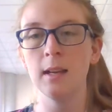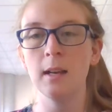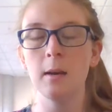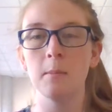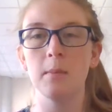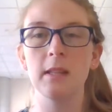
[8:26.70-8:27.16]

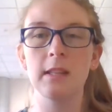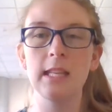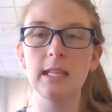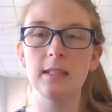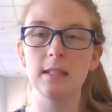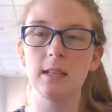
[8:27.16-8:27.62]
But
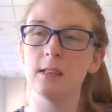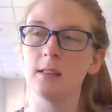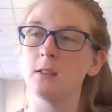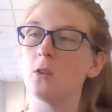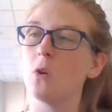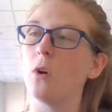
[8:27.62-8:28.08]
this
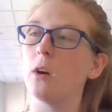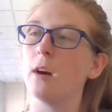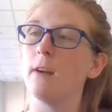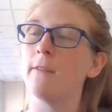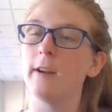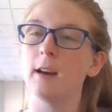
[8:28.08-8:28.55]
is
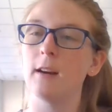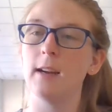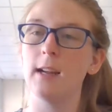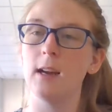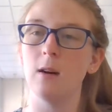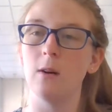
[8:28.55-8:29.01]
your
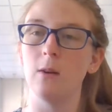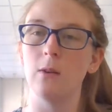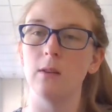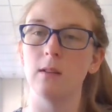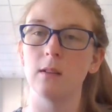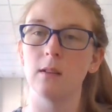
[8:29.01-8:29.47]
very
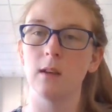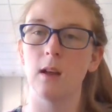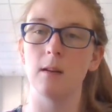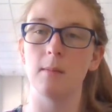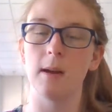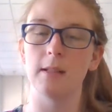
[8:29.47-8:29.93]
own
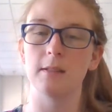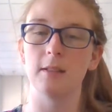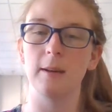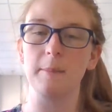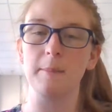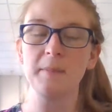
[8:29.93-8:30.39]
color
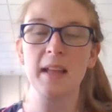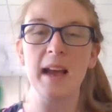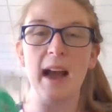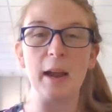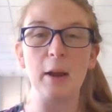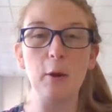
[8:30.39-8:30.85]
monster.
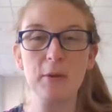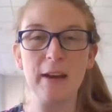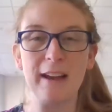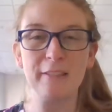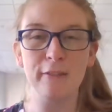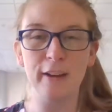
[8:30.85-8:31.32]
I hope you
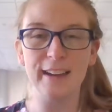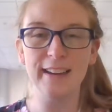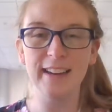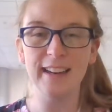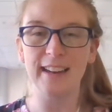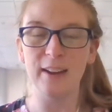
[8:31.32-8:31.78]
had
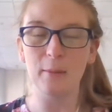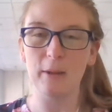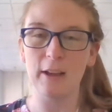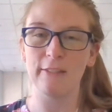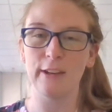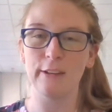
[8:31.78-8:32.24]
fun, and I hope
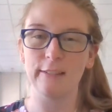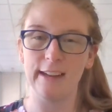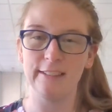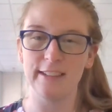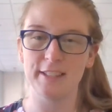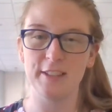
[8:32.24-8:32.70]
you have a
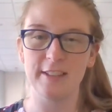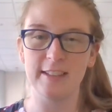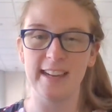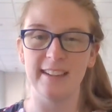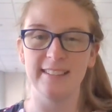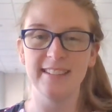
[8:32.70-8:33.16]
great rest of your
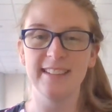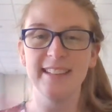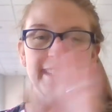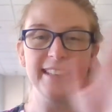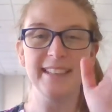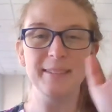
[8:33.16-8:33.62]
day.
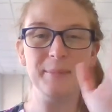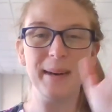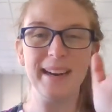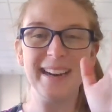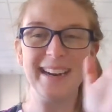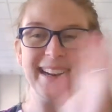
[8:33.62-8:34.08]

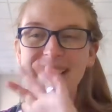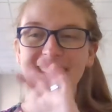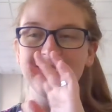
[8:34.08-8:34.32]
Bye!